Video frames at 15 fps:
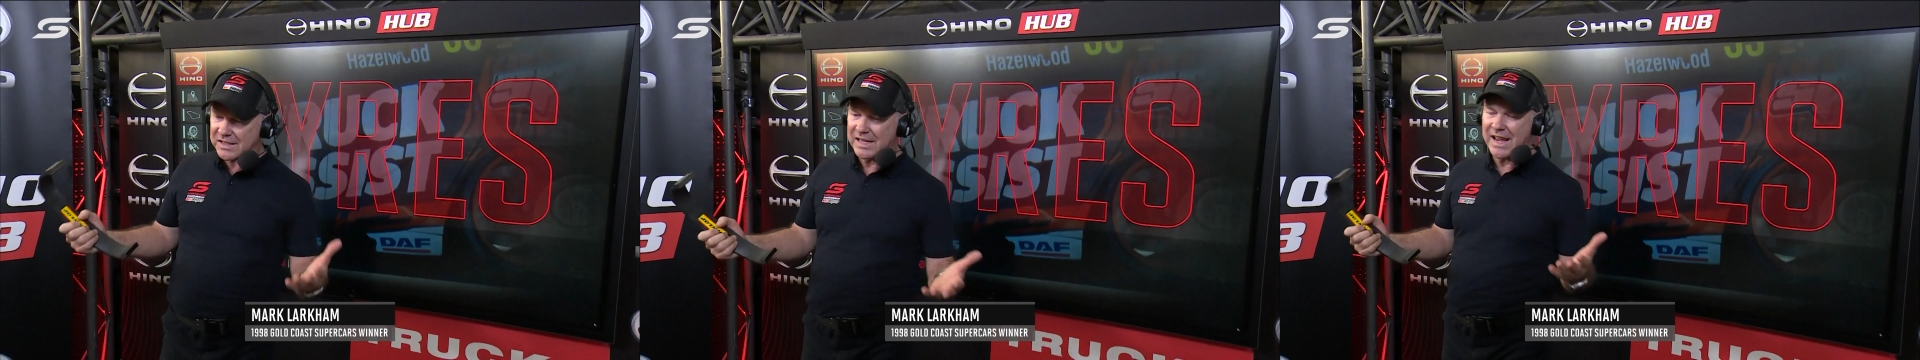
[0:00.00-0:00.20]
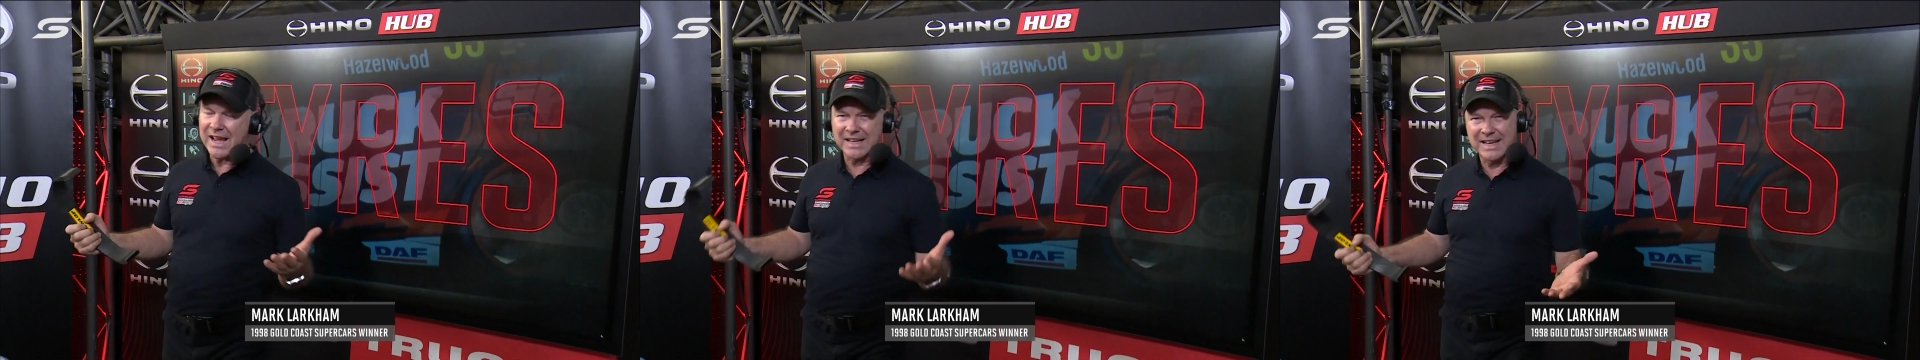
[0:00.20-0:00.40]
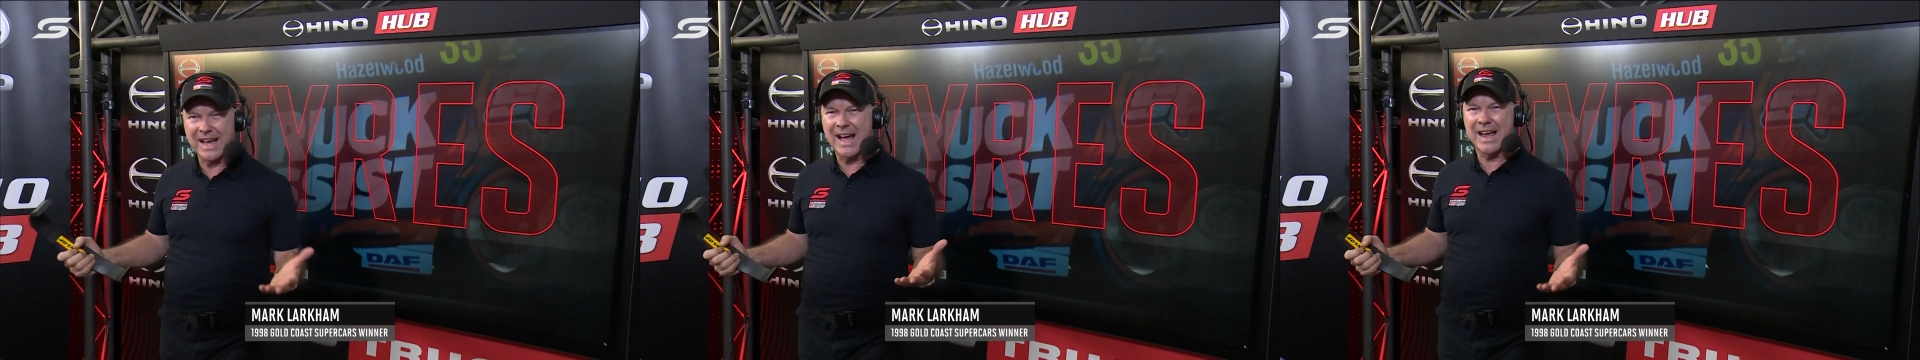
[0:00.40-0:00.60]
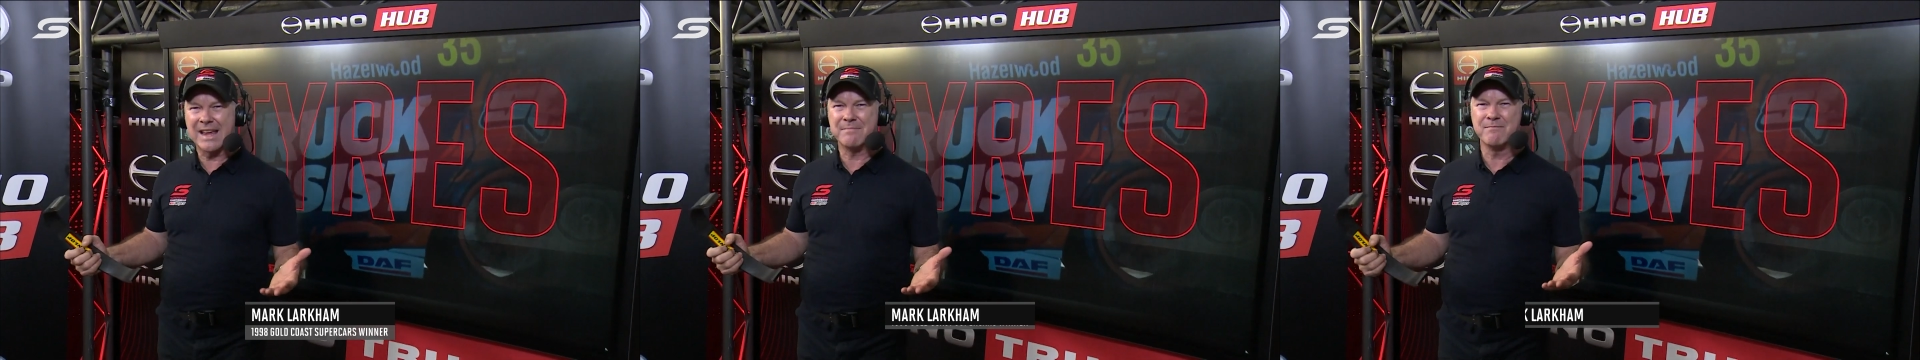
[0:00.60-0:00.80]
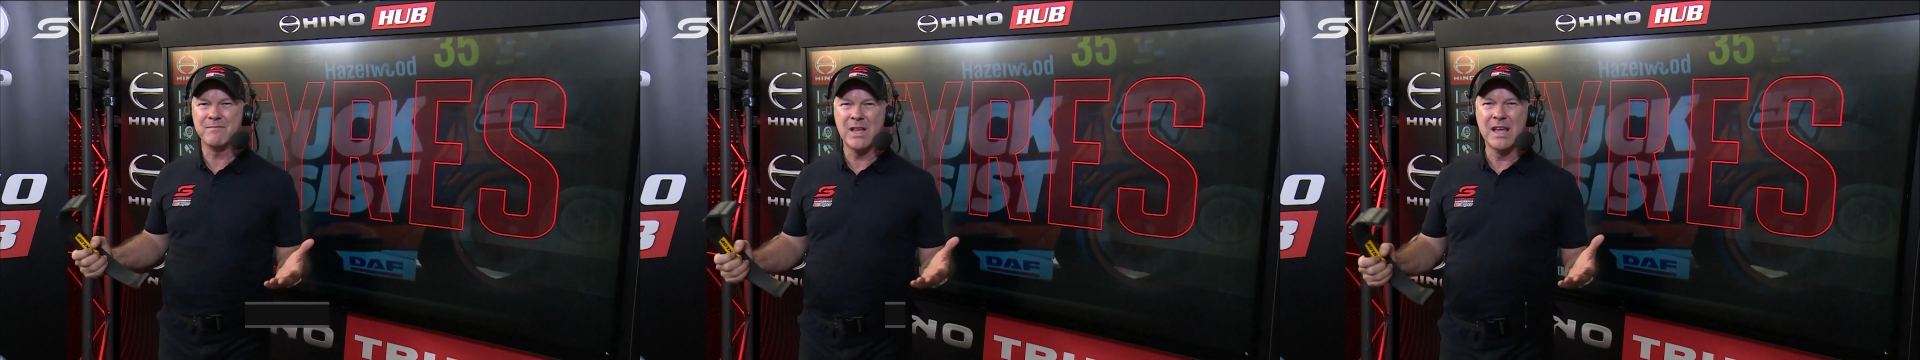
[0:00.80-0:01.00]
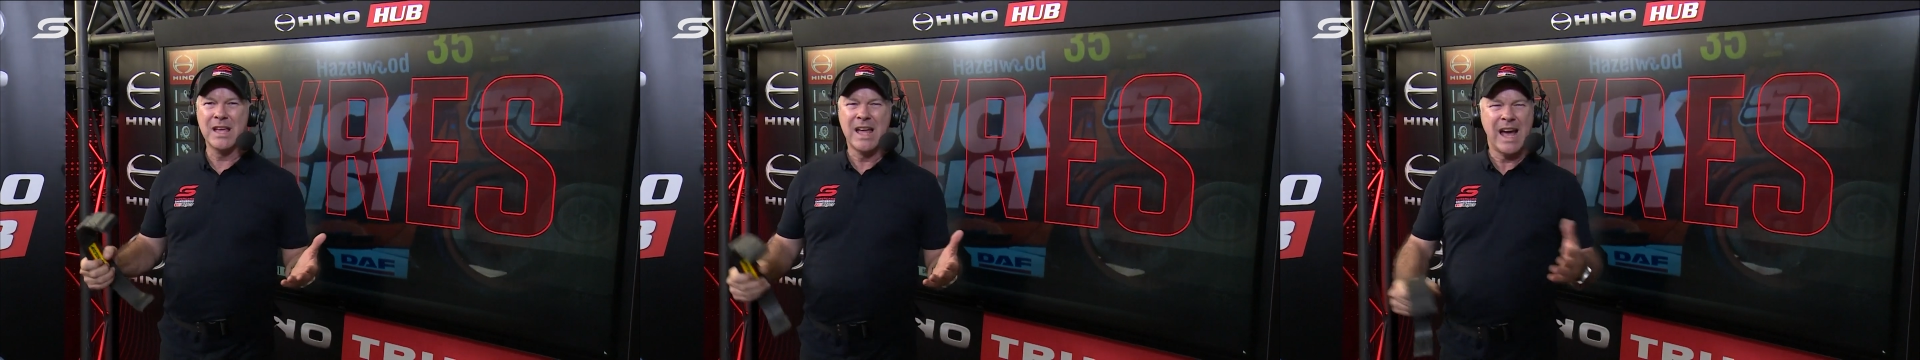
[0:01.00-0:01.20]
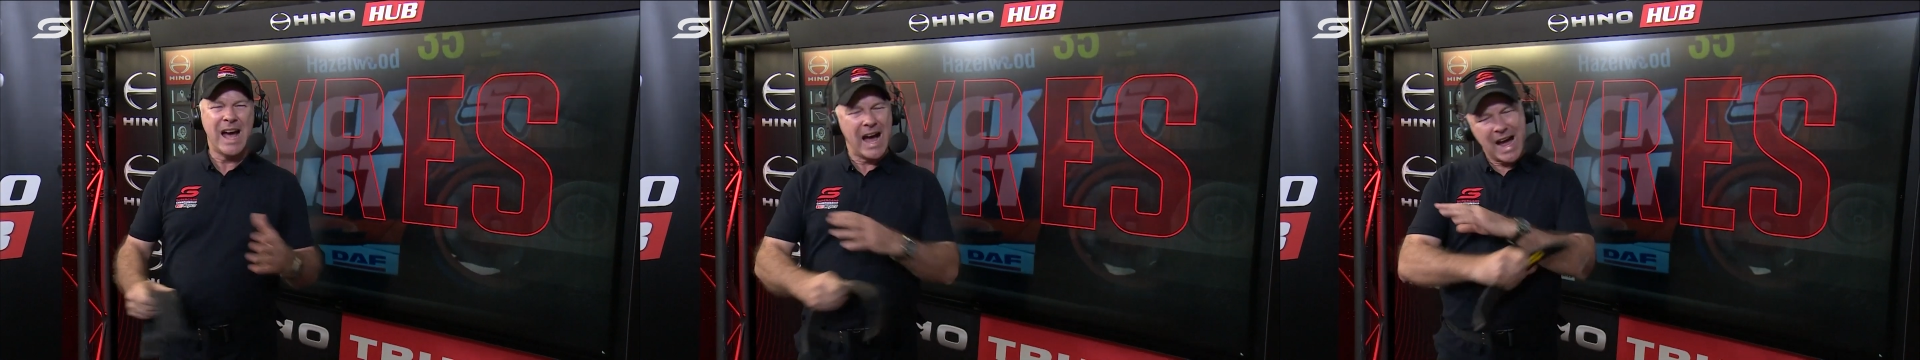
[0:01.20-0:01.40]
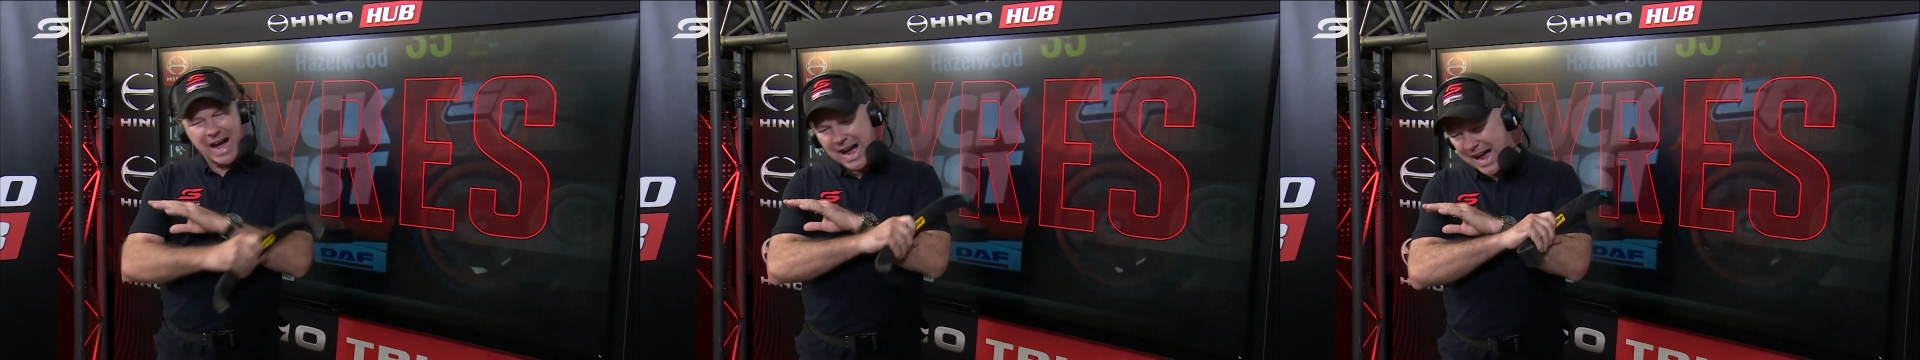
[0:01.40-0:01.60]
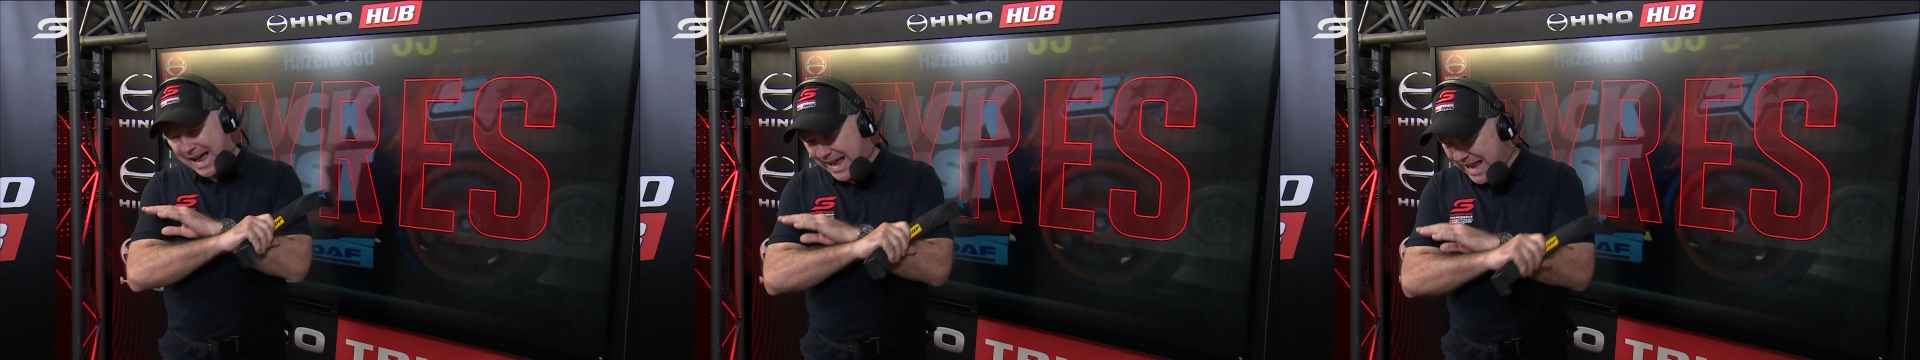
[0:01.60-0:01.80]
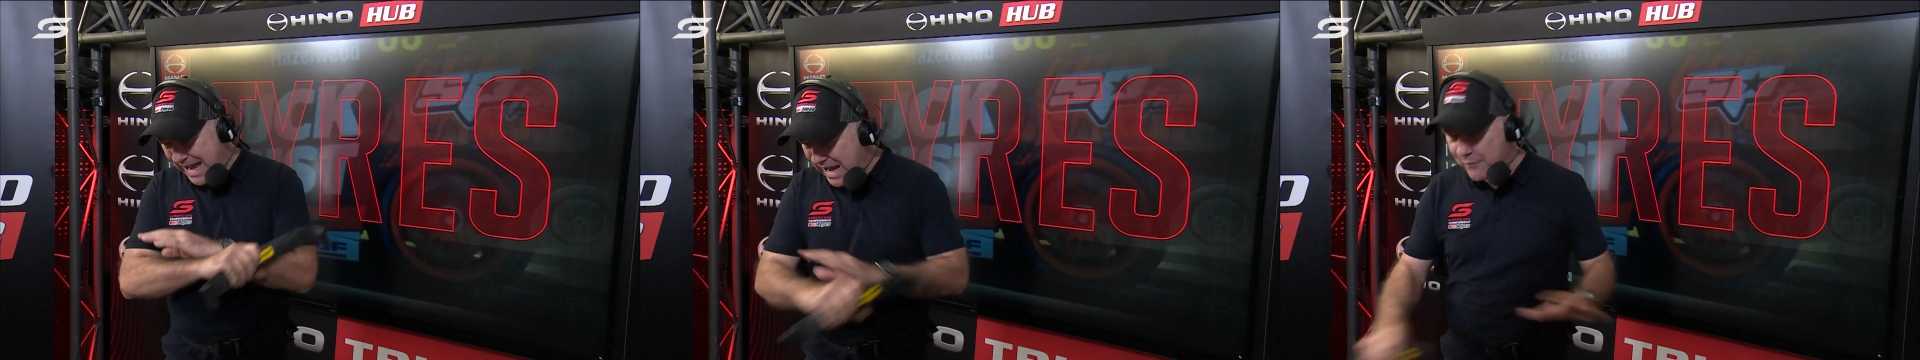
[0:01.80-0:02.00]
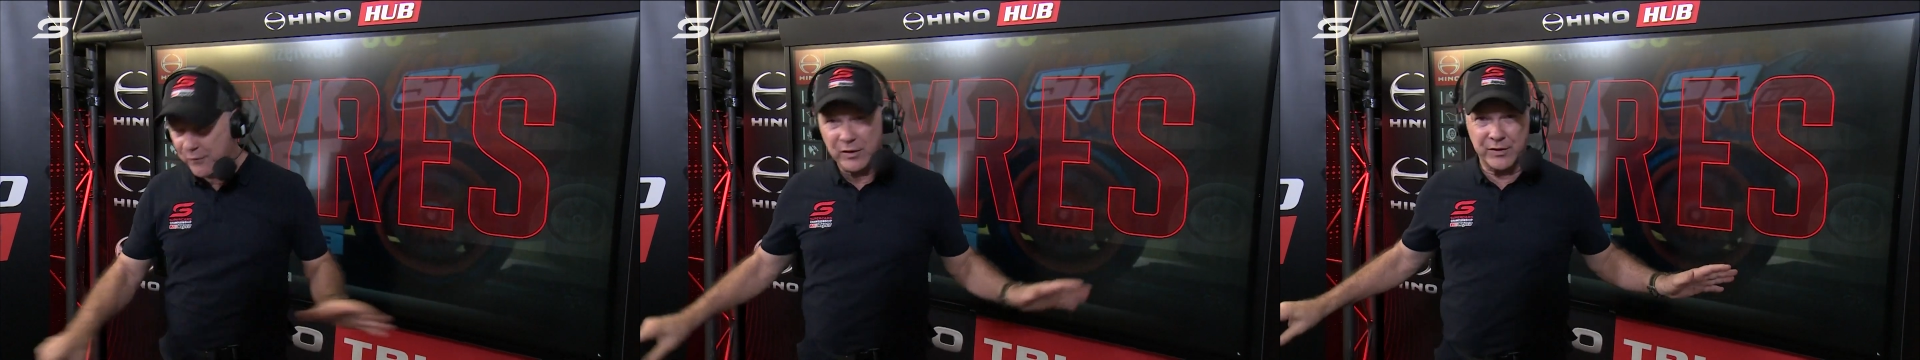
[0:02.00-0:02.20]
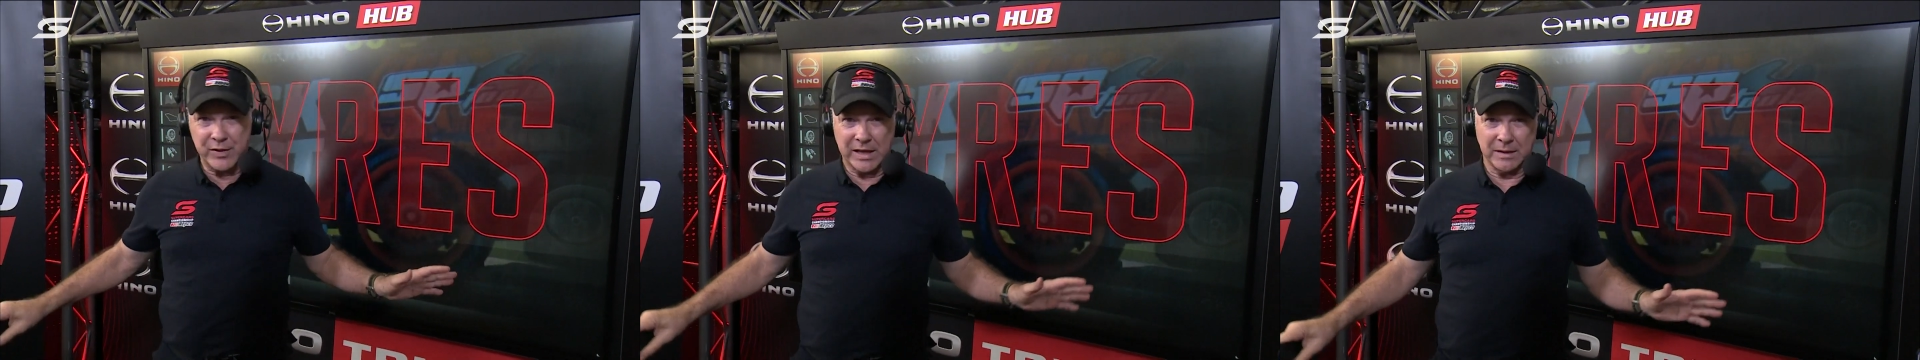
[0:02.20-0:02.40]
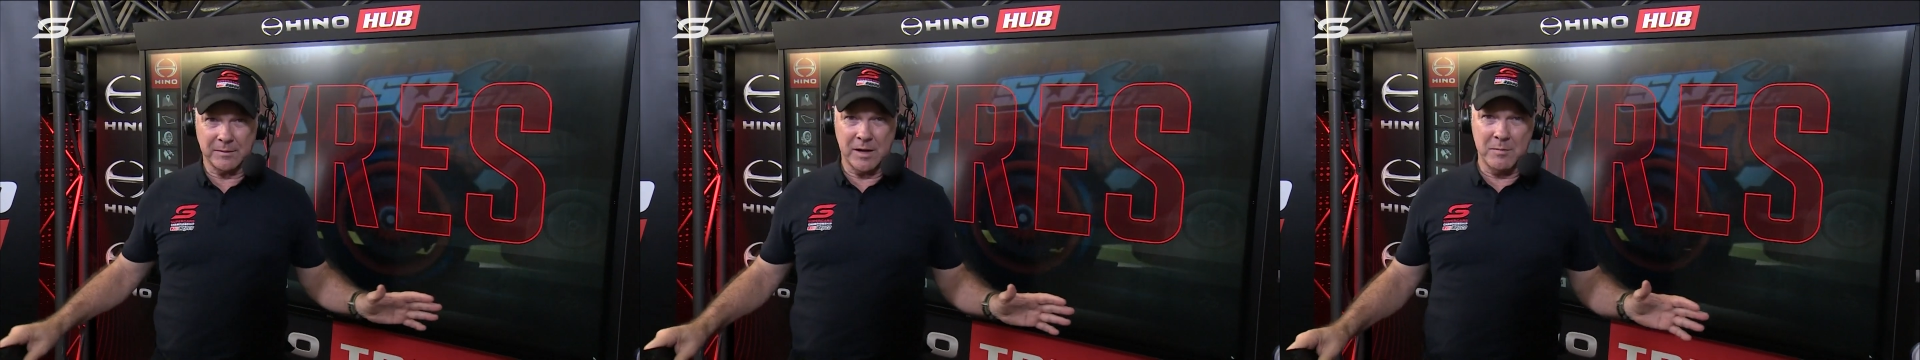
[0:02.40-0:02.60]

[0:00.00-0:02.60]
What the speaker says: in our game are everything.